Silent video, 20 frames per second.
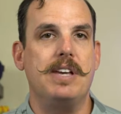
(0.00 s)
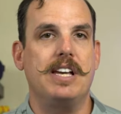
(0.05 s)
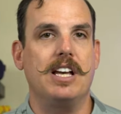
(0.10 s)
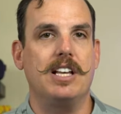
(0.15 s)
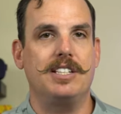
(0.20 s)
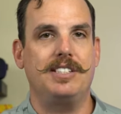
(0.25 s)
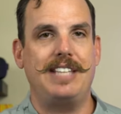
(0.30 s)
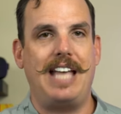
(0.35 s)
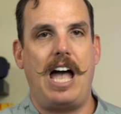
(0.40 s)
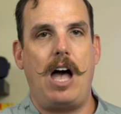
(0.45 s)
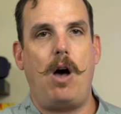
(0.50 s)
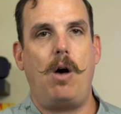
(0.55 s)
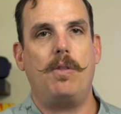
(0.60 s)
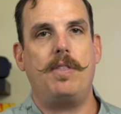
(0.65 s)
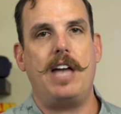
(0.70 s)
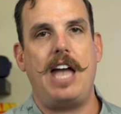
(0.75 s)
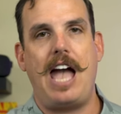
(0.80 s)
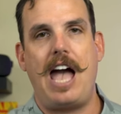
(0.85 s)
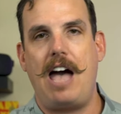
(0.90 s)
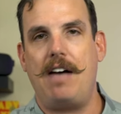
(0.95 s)
because now
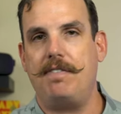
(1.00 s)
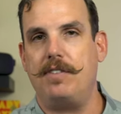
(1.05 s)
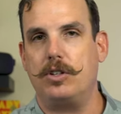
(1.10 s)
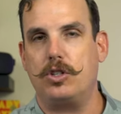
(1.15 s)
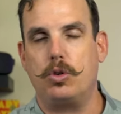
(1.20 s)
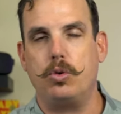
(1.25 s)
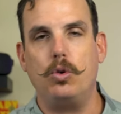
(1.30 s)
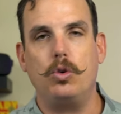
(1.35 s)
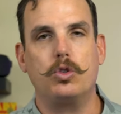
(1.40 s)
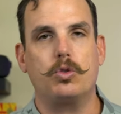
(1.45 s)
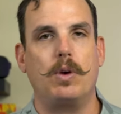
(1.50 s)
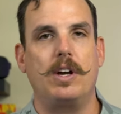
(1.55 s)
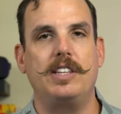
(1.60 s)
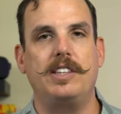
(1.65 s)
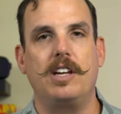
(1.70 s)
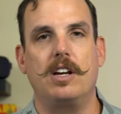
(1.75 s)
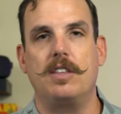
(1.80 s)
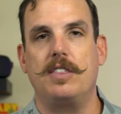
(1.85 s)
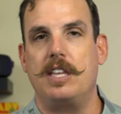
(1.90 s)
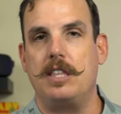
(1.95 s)
they have the tools
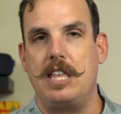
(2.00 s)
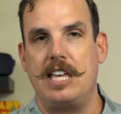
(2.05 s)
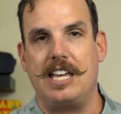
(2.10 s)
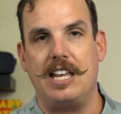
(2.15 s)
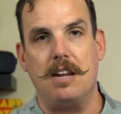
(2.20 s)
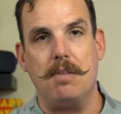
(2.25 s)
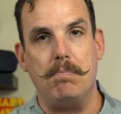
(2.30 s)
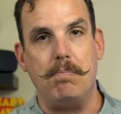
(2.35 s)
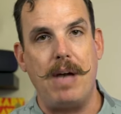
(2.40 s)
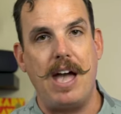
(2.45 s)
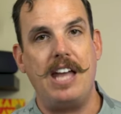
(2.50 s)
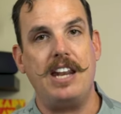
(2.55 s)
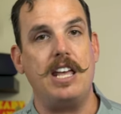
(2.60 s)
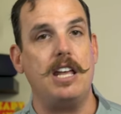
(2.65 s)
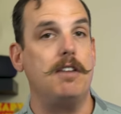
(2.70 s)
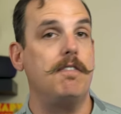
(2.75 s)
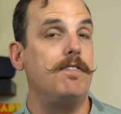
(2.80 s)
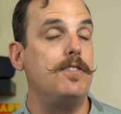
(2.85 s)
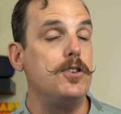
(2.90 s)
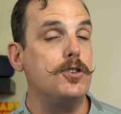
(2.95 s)
right there that they can embed
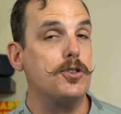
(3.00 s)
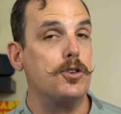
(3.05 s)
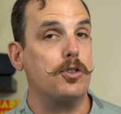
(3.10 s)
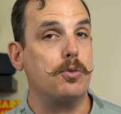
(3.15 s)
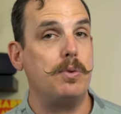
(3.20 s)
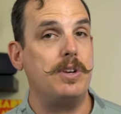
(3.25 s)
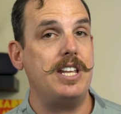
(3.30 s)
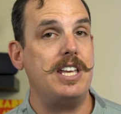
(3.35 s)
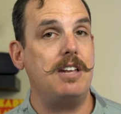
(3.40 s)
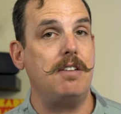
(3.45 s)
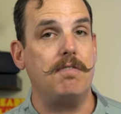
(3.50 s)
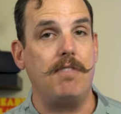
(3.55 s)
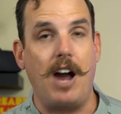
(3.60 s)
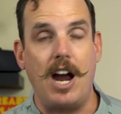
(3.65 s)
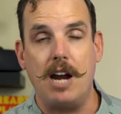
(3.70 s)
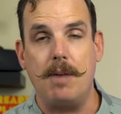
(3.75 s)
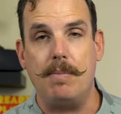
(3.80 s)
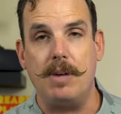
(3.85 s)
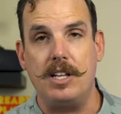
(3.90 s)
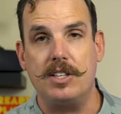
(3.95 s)
in future 3D
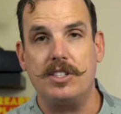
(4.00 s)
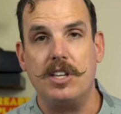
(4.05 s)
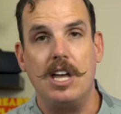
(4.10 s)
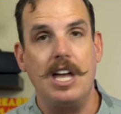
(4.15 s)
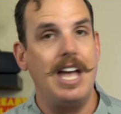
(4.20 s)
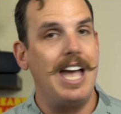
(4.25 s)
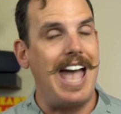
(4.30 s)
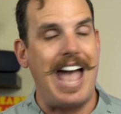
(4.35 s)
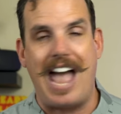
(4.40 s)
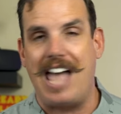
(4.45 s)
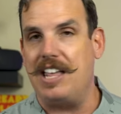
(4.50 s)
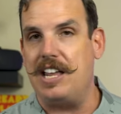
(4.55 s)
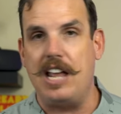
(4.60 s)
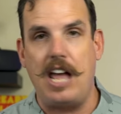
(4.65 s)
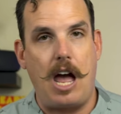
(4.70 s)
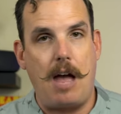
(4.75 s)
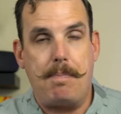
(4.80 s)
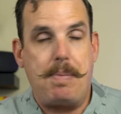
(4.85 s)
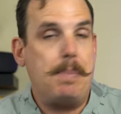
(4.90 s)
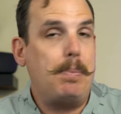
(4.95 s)
environments,
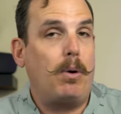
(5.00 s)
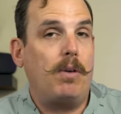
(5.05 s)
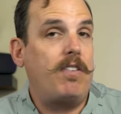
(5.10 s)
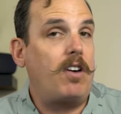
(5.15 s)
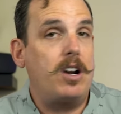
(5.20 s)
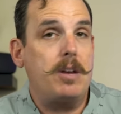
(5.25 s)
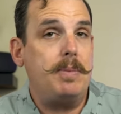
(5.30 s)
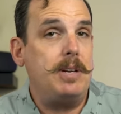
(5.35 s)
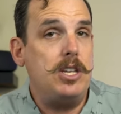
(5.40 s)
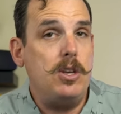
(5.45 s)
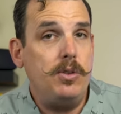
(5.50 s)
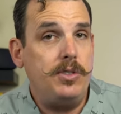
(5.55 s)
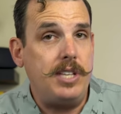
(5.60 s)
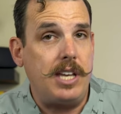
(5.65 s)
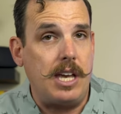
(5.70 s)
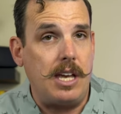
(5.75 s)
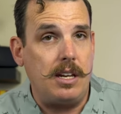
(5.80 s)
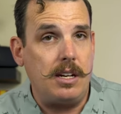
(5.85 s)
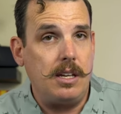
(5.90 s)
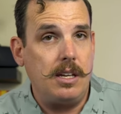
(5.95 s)
and people have already been
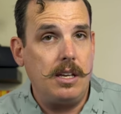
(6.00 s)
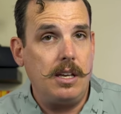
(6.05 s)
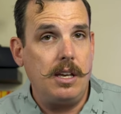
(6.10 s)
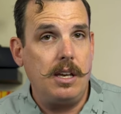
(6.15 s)
using it.